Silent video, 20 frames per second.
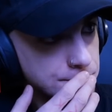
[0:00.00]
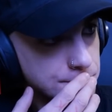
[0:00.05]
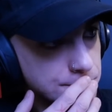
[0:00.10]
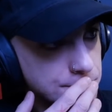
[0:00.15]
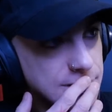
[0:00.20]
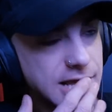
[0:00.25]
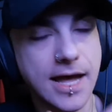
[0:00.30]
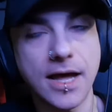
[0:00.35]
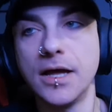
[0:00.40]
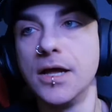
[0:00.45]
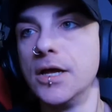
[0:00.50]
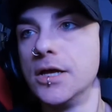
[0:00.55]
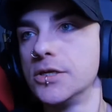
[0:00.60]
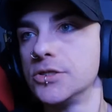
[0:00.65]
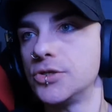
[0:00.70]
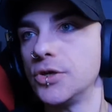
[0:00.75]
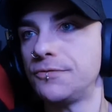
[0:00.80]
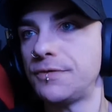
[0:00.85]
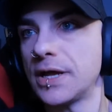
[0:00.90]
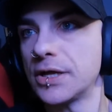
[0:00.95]
Yeah,
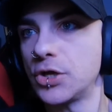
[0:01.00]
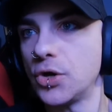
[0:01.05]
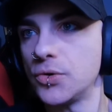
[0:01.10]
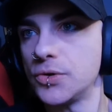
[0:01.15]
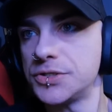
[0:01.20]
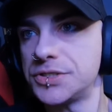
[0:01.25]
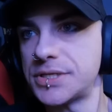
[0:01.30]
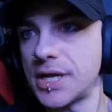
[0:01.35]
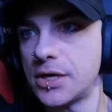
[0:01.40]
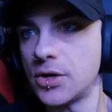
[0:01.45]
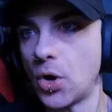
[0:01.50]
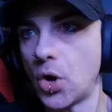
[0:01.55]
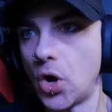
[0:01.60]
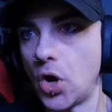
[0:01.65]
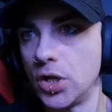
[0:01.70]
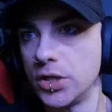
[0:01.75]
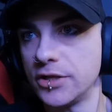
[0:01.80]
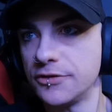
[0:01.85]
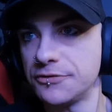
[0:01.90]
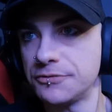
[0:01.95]
so if I go to send
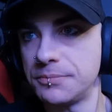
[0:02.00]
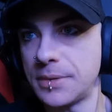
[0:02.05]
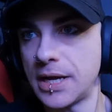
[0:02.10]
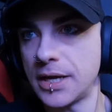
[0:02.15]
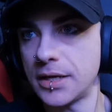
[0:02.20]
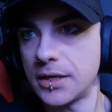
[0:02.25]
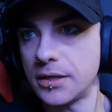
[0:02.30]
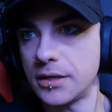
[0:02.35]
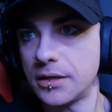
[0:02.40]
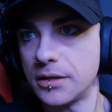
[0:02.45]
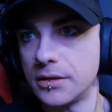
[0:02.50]
all of my